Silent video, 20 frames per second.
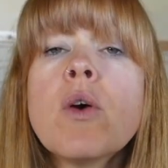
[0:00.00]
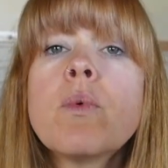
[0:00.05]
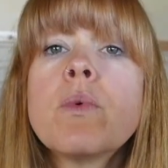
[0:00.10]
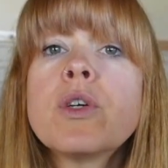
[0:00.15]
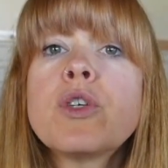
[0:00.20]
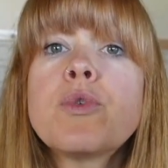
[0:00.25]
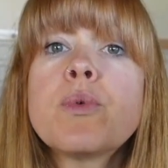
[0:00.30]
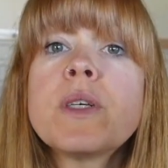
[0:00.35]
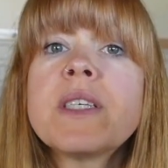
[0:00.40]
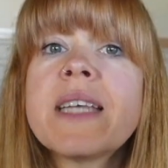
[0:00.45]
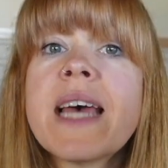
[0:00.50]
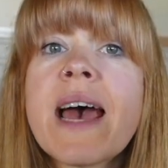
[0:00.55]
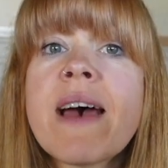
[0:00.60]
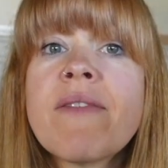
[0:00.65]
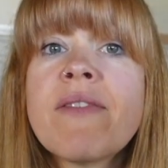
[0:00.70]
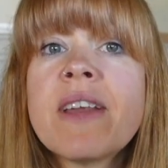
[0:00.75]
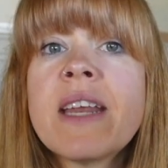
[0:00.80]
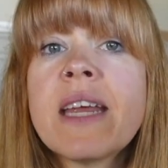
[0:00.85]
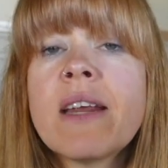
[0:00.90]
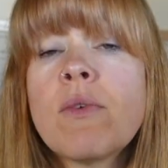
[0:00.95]
which was
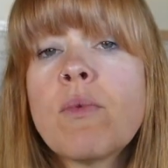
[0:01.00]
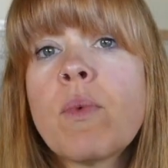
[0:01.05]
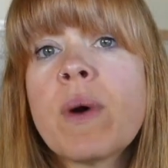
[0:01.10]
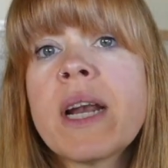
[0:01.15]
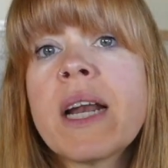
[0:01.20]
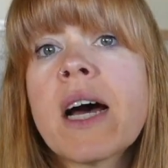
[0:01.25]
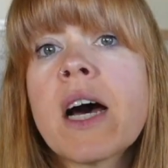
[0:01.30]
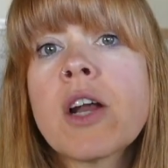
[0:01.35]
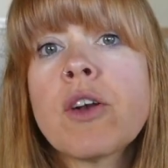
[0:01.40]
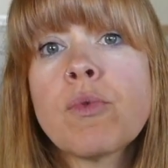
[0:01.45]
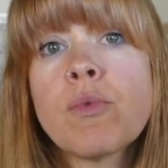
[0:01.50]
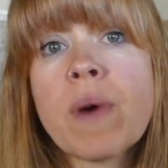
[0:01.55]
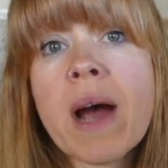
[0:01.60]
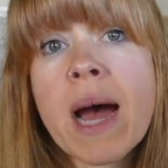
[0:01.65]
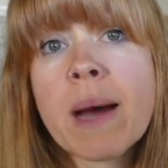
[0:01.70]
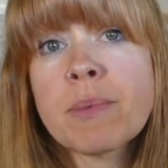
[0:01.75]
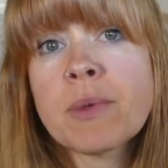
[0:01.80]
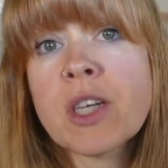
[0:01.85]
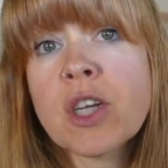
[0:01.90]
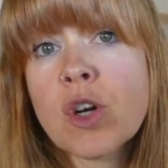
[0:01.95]
evident when
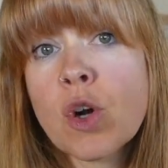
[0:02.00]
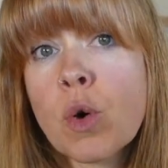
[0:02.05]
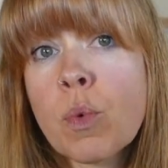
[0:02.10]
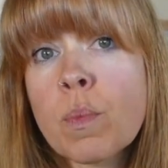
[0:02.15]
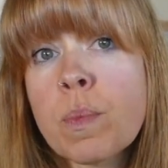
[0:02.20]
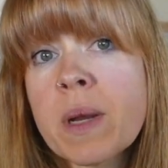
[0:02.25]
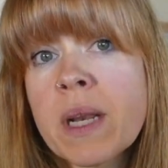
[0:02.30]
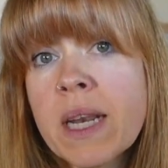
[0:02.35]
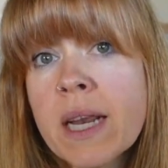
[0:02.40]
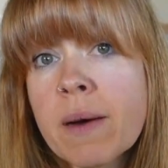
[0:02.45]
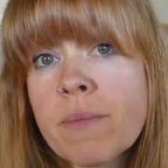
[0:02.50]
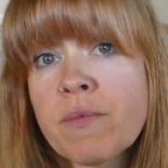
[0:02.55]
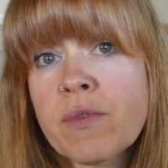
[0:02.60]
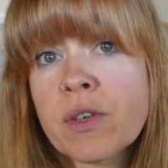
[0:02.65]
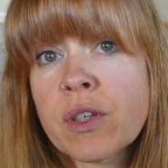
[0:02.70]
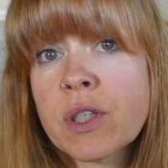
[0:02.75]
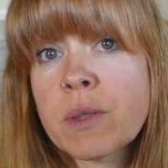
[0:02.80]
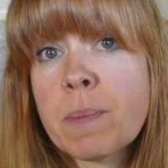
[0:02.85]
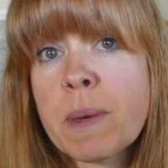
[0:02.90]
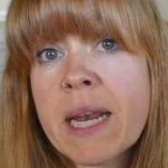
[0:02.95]
unwrapped and opened up
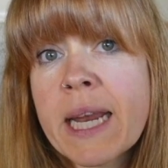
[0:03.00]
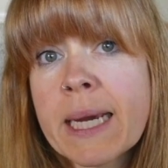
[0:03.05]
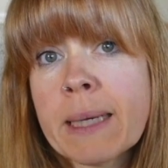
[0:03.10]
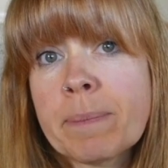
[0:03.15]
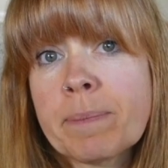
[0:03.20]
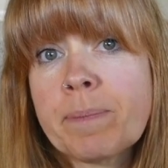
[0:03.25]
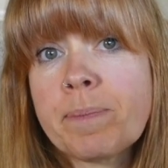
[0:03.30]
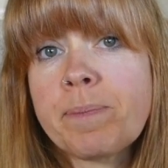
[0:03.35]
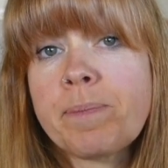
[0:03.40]
for spinning.